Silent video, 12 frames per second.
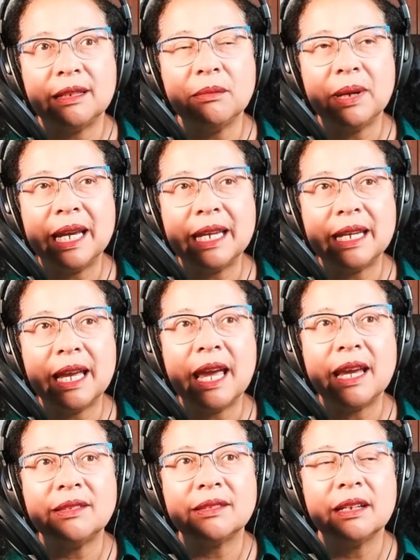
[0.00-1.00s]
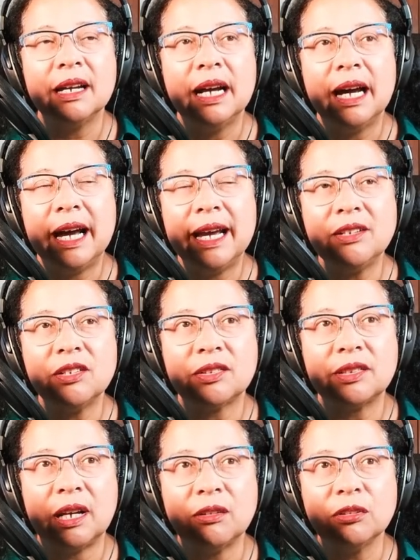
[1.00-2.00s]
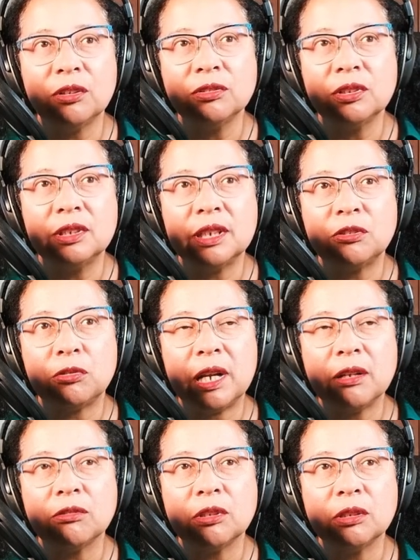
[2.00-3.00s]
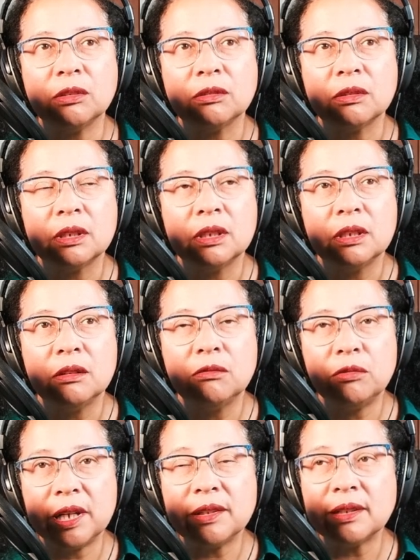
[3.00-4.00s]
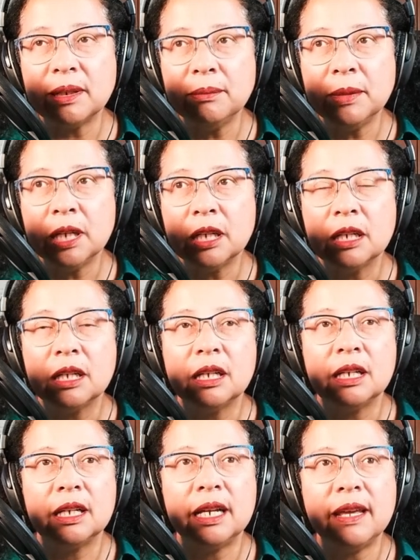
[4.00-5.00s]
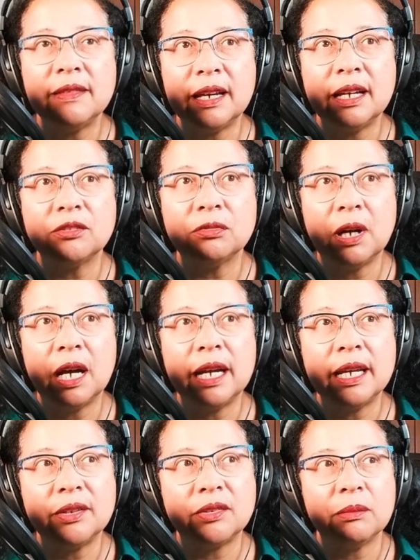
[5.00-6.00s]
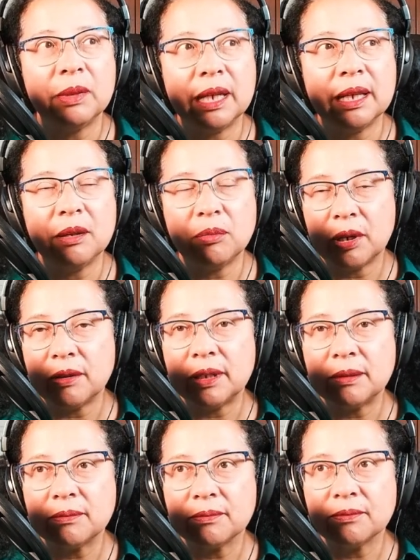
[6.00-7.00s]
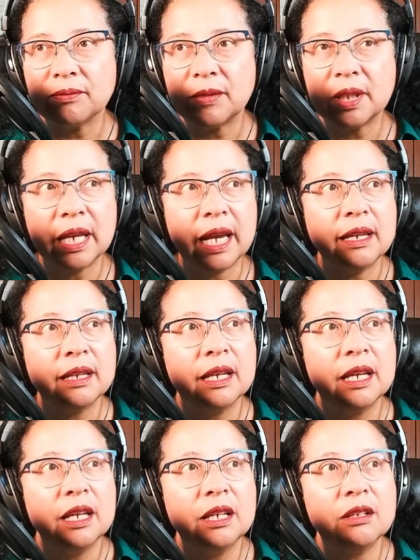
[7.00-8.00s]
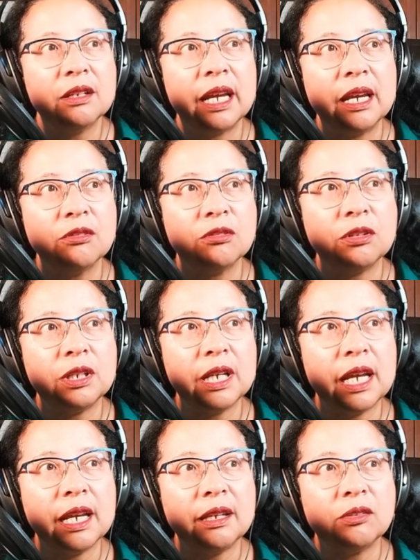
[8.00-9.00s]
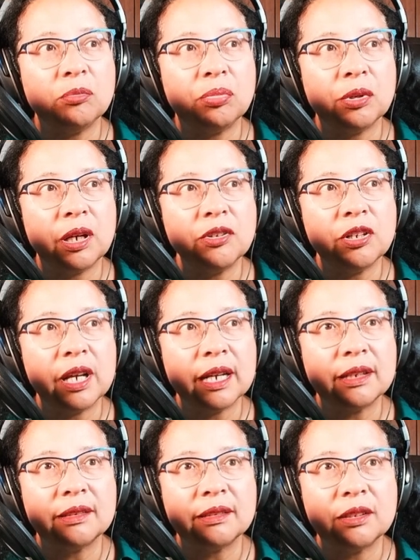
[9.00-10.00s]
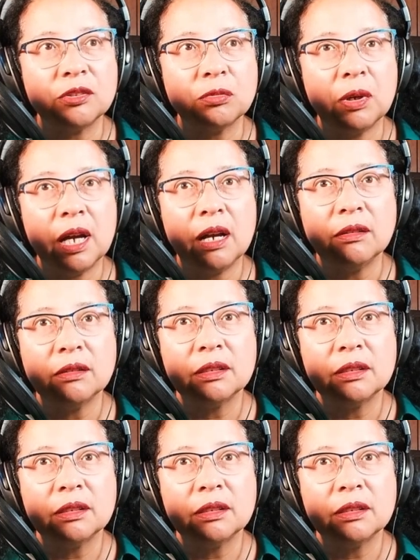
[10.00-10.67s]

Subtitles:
In my case, I just downloaded the Tranquil Rhythm, and that's why it's in my library. Okay, you can create projects as well.